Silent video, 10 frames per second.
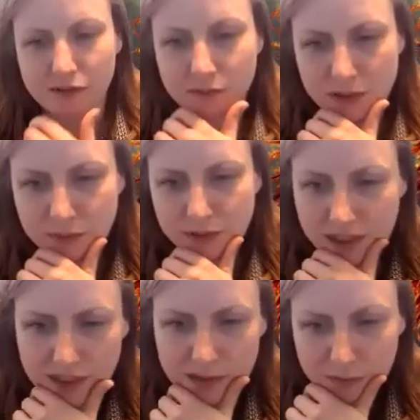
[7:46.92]
So maybe
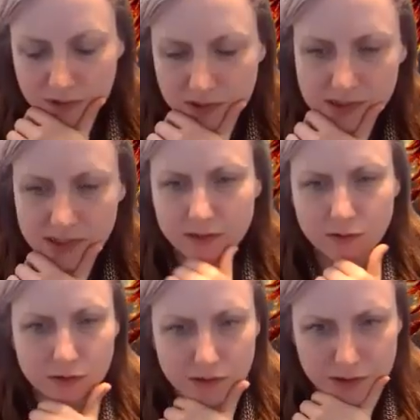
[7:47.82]
I can put a
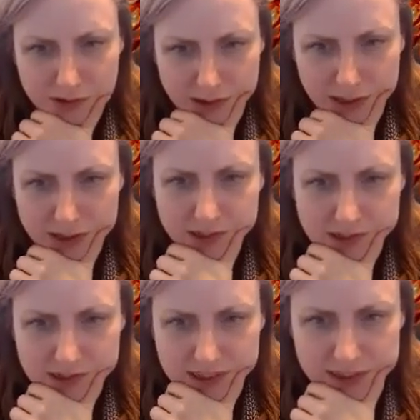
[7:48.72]
link to your
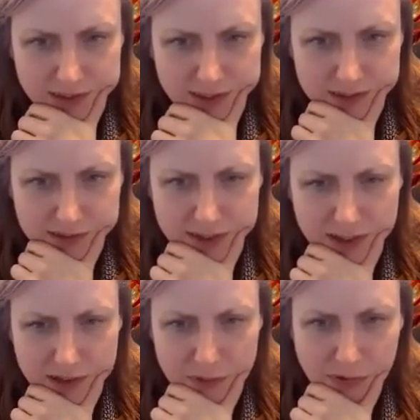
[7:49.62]

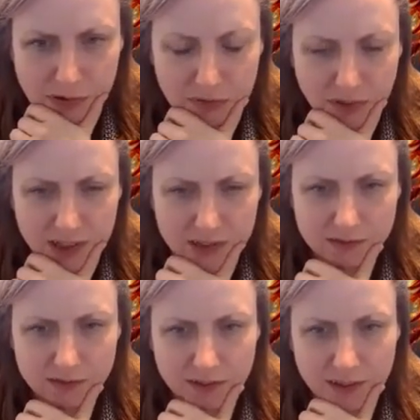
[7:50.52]
LinkedIn
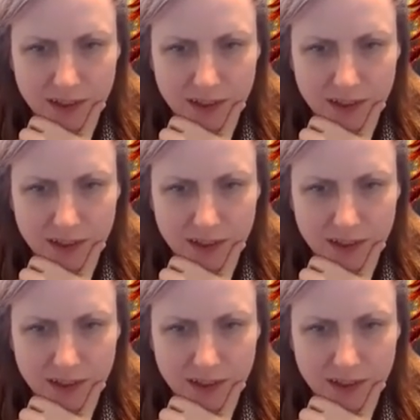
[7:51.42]
profile.